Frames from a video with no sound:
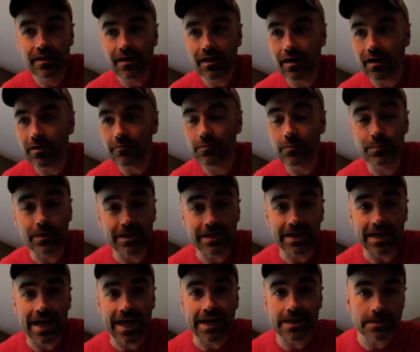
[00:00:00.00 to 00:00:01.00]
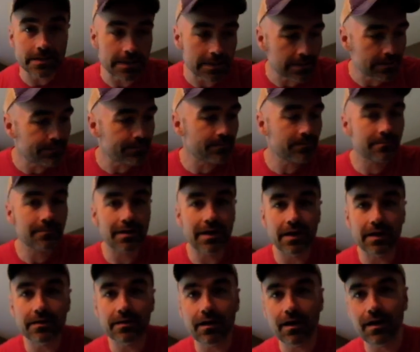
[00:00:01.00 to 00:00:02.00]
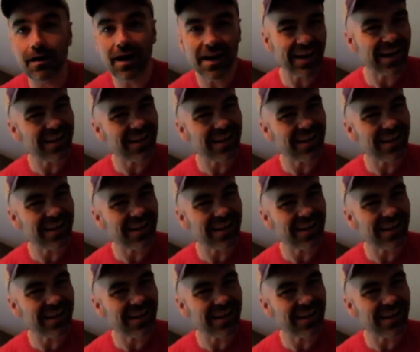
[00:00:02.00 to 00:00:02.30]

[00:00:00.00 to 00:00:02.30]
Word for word: uh, from Nikki Haley, and uh, I